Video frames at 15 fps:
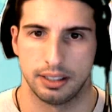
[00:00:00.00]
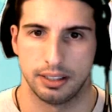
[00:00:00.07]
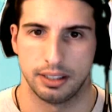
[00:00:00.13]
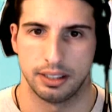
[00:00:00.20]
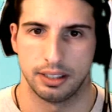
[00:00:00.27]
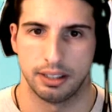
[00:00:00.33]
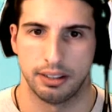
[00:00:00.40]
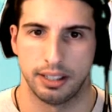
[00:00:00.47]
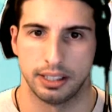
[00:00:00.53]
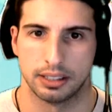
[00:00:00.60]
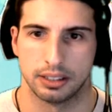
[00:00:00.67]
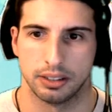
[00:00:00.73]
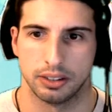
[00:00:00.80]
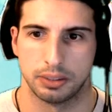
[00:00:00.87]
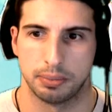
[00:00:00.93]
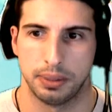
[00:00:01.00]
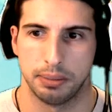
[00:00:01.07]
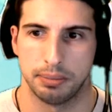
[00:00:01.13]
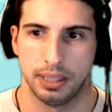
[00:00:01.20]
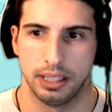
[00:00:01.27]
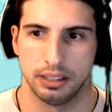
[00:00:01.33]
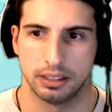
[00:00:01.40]
Alright, so speed
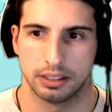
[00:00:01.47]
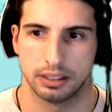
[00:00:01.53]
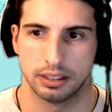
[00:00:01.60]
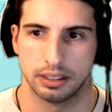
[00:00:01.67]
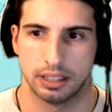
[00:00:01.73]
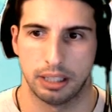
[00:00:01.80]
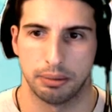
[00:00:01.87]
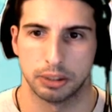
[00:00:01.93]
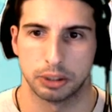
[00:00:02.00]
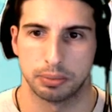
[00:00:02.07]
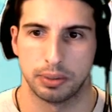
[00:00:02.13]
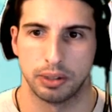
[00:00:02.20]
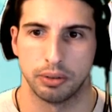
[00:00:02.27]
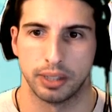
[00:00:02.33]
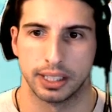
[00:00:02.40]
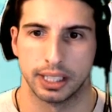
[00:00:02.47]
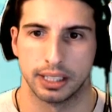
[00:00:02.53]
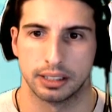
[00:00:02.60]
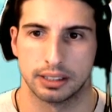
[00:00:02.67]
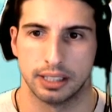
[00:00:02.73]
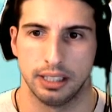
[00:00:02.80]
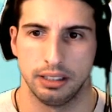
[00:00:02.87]
belt. How much speed do I
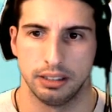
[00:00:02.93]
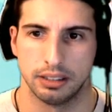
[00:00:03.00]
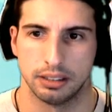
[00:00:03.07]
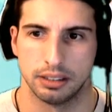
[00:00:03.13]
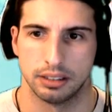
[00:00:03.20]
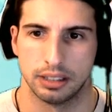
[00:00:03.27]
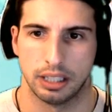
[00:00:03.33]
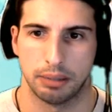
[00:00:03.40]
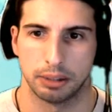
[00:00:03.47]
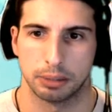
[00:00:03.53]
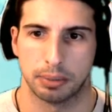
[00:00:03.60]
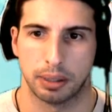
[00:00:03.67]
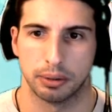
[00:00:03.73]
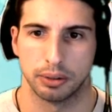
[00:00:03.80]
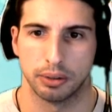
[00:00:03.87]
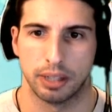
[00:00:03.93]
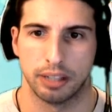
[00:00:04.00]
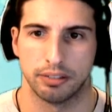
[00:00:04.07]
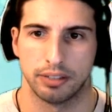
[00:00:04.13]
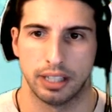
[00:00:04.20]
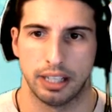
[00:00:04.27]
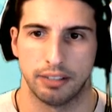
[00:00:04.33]
get? 10? How much power do I
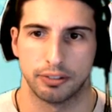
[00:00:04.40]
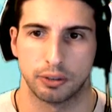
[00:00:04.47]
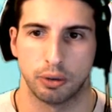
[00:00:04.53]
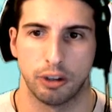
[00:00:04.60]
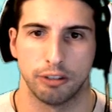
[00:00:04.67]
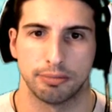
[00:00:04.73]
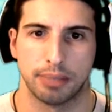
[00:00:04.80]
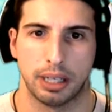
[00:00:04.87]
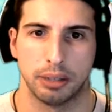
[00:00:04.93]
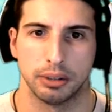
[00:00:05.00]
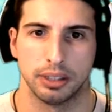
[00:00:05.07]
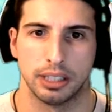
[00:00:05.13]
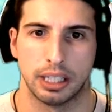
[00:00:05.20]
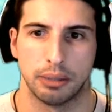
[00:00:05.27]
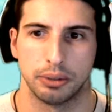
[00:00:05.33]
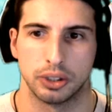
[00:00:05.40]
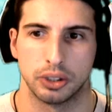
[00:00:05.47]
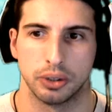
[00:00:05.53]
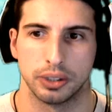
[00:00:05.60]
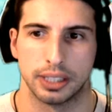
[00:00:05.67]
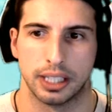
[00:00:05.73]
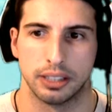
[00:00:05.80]
have? I have 12 power. I would
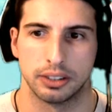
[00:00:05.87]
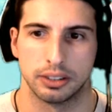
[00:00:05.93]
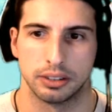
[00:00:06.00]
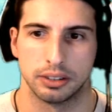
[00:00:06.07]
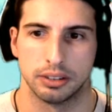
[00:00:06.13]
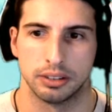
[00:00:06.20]
go down to